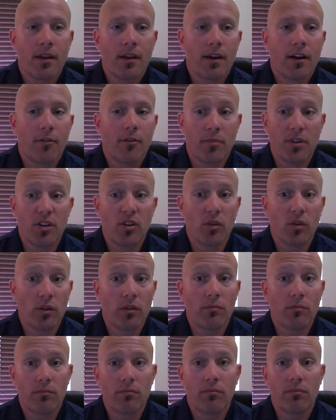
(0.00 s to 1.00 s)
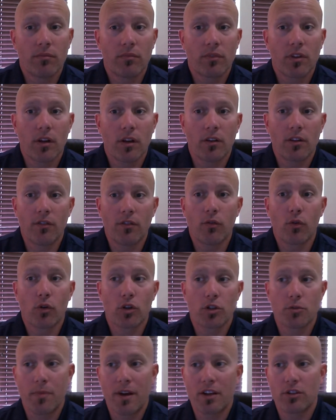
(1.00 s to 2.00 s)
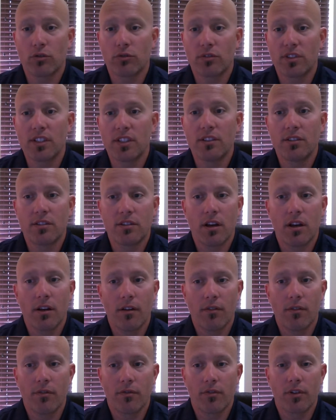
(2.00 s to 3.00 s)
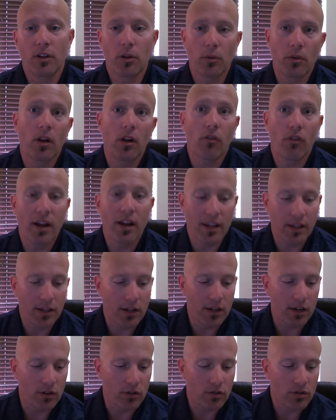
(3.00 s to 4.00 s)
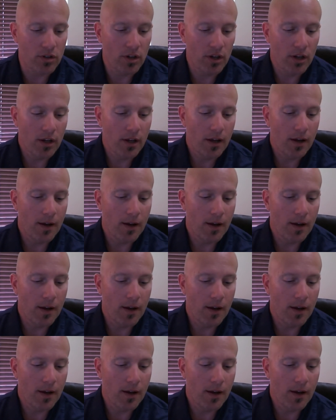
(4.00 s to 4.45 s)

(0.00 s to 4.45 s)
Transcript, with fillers: I've been doing the divorce specialties uh, for a little over eight years.